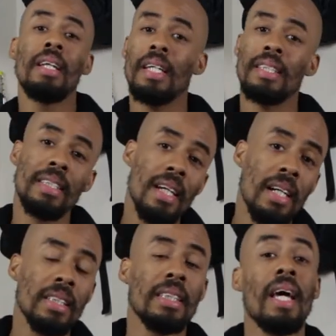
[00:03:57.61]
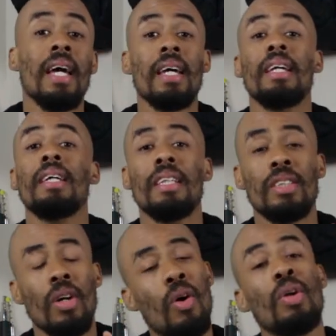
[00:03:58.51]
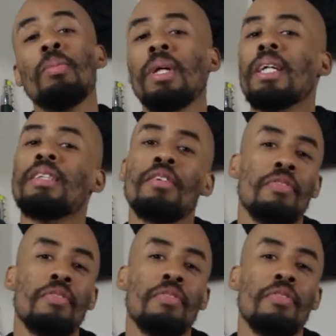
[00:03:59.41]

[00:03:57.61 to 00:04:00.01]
that sucks. Hey, it's only because of the